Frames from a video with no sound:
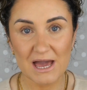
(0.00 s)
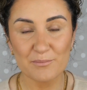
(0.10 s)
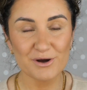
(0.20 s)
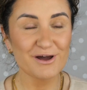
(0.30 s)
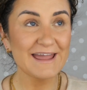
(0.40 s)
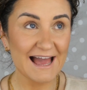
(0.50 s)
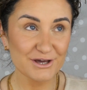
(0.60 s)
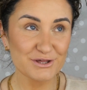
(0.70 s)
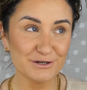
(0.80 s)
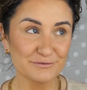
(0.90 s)
And what I
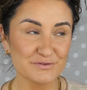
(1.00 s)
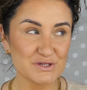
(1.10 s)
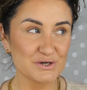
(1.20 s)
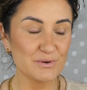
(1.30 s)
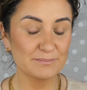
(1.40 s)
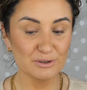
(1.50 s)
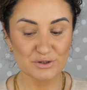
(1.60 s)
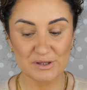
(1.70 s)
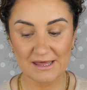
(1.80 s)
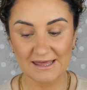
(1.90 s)
actually love to do with
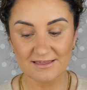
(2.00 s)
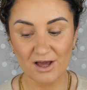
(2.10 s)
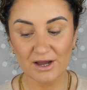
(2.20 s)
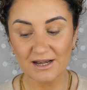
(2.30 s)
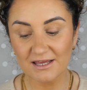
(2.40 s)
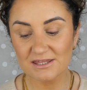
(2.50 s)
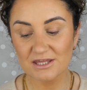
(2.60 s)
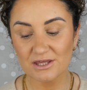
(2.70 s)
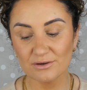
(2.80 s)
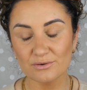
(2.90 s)
blush is I like to
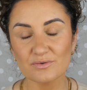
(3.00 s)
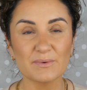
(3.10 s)
use,